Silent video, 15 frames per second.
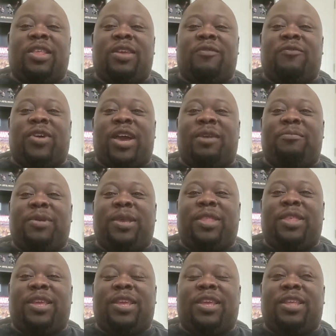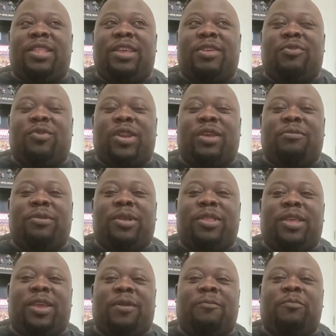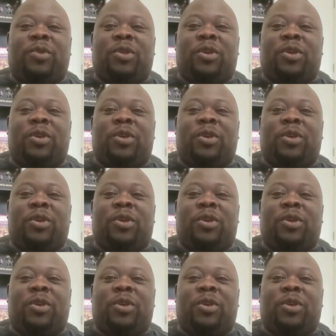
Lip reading: There are 5 PCs, there's 1 NPC.